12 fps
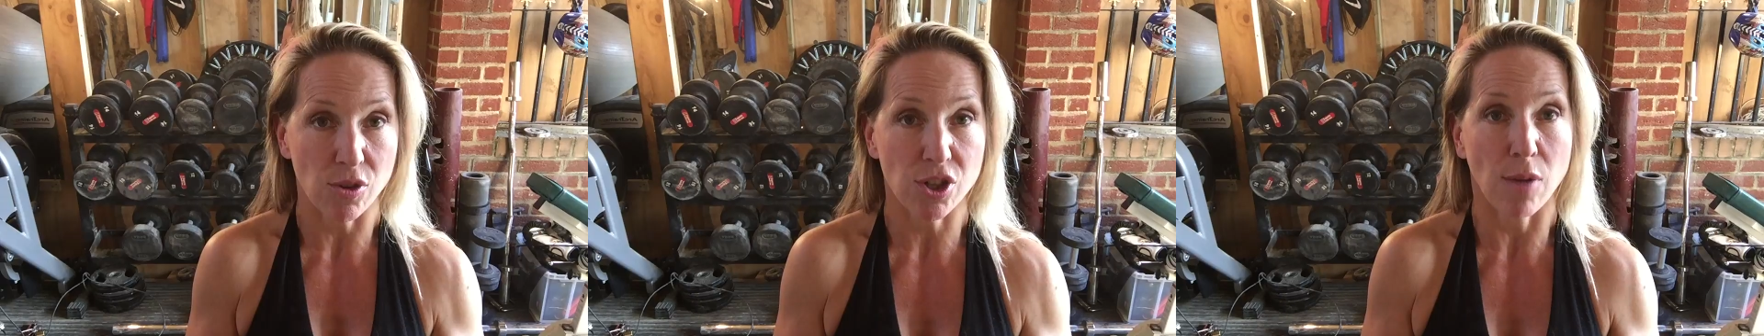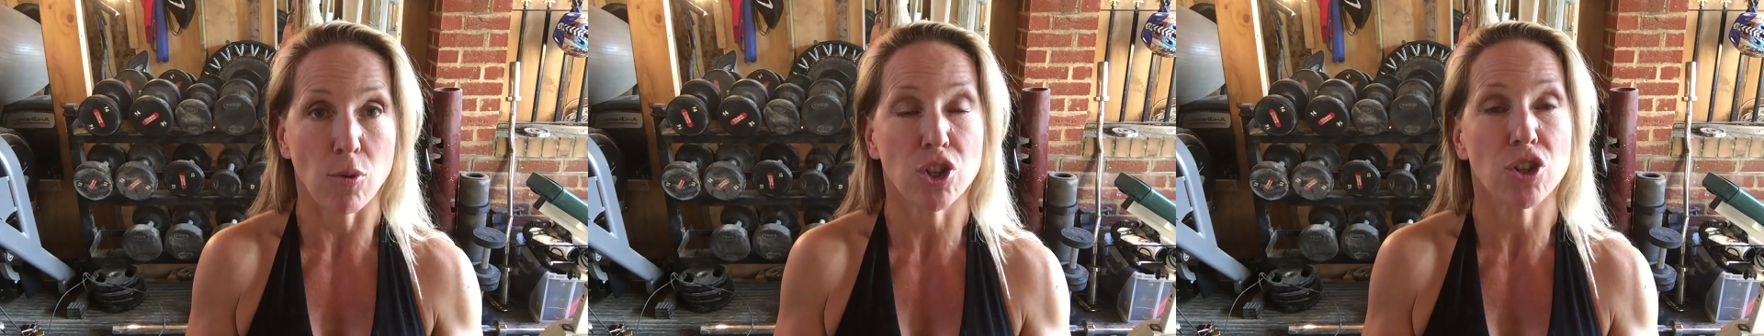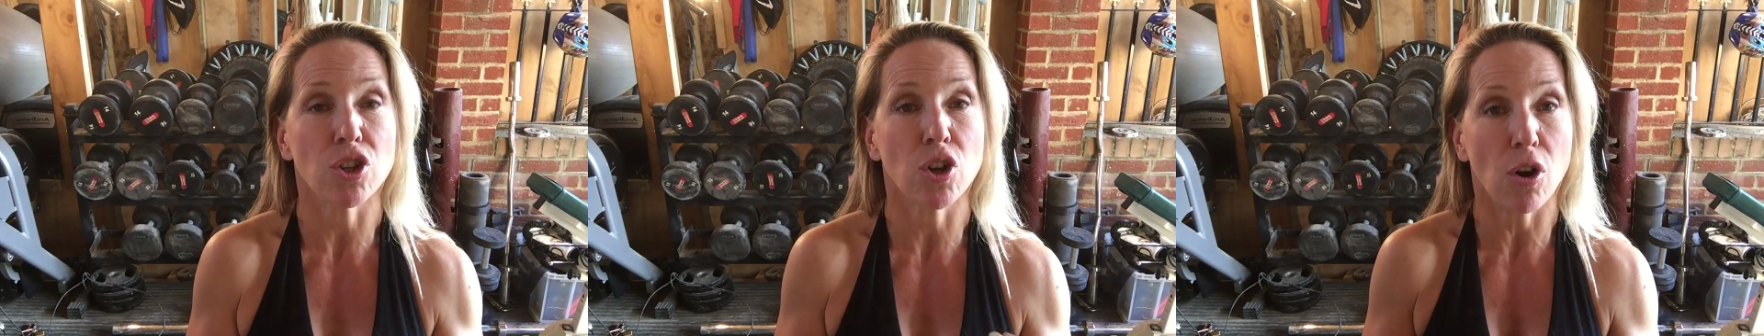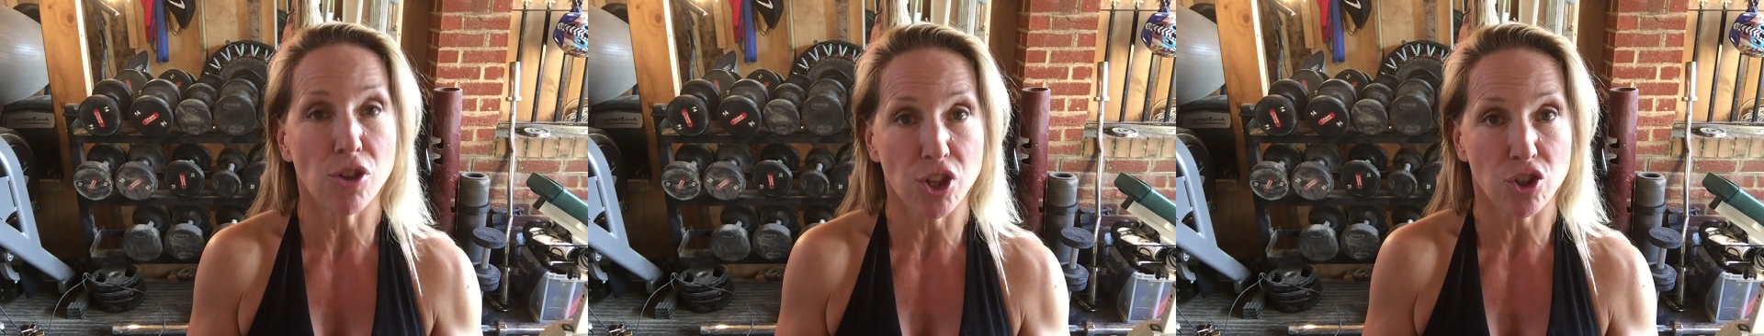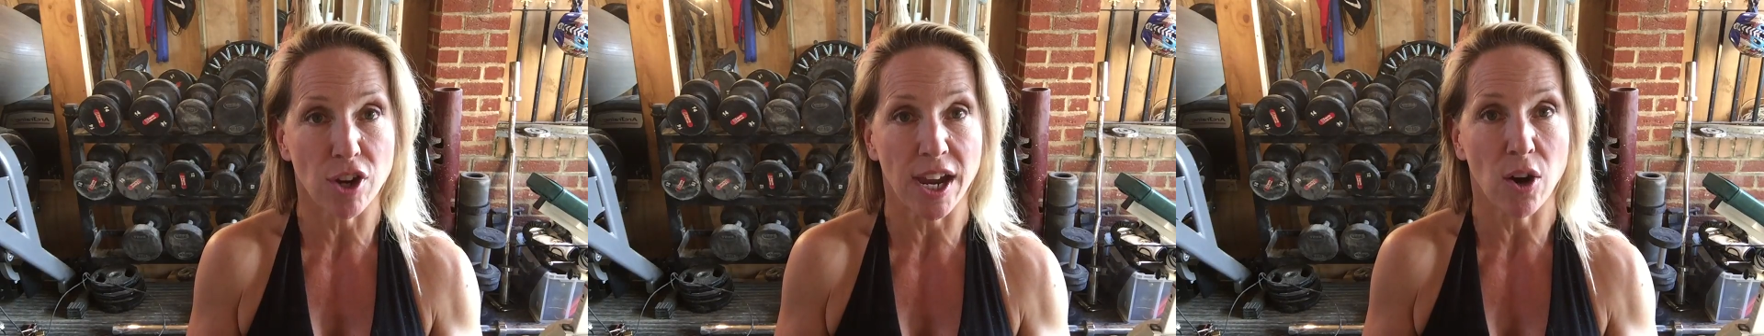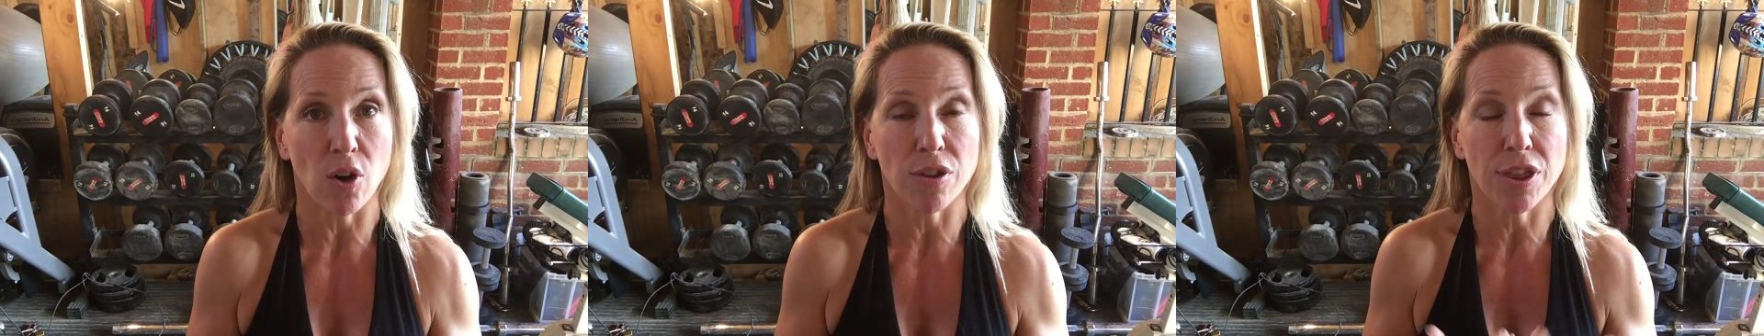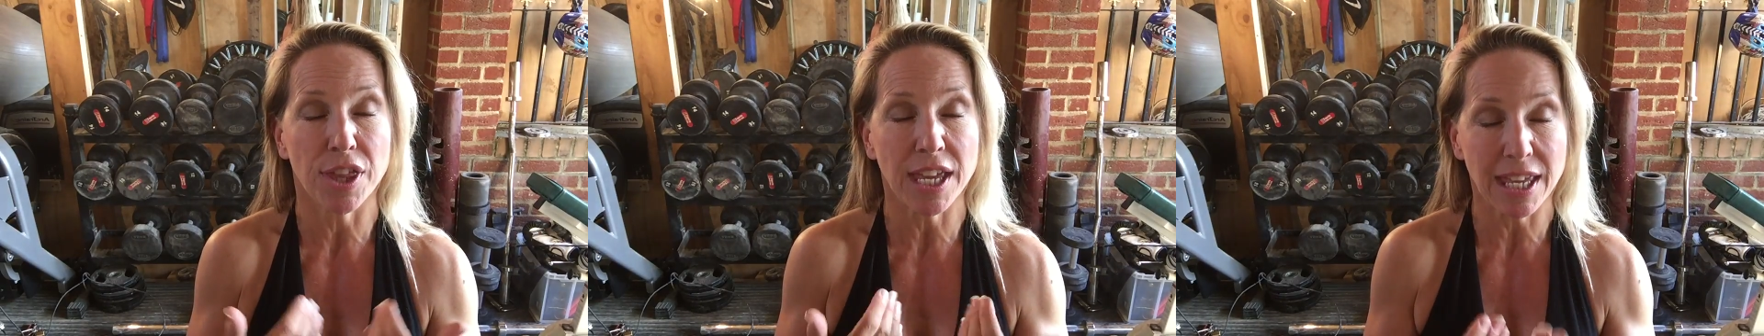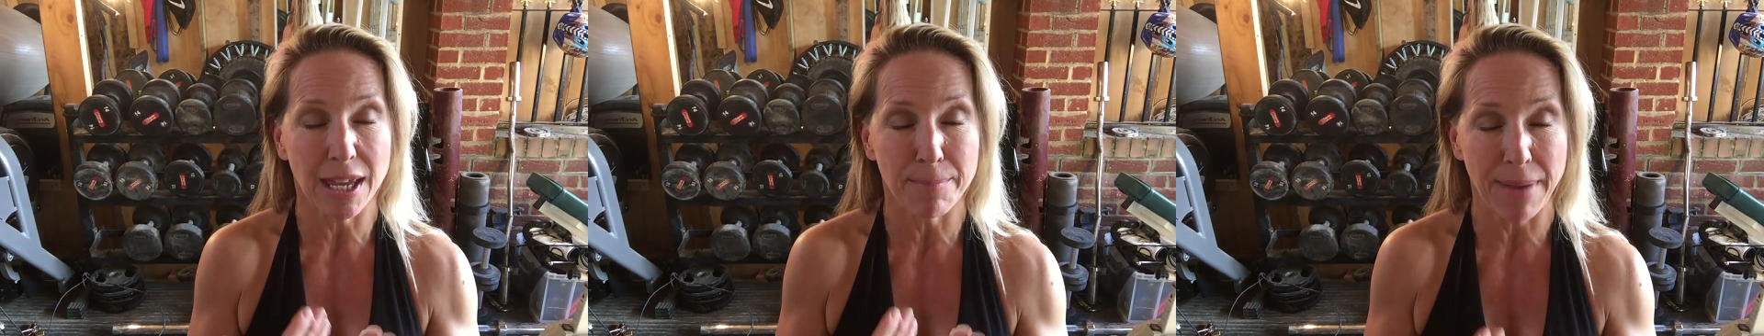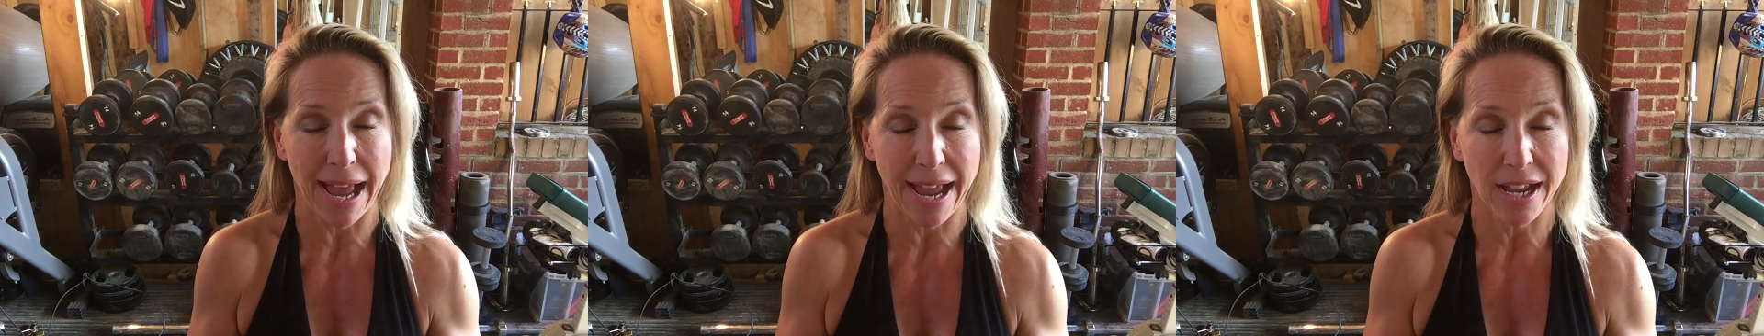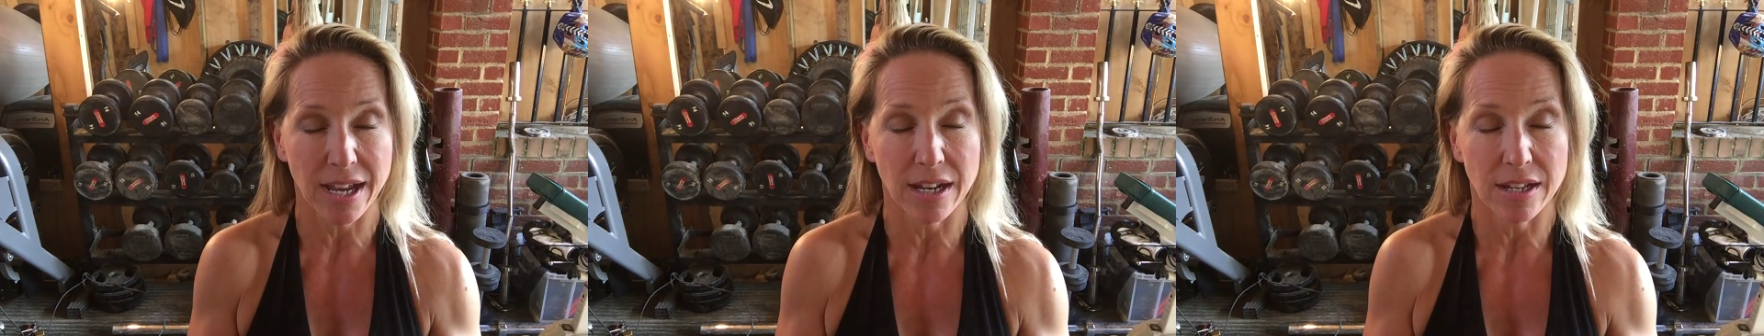So I want you to concentrate on thinking back,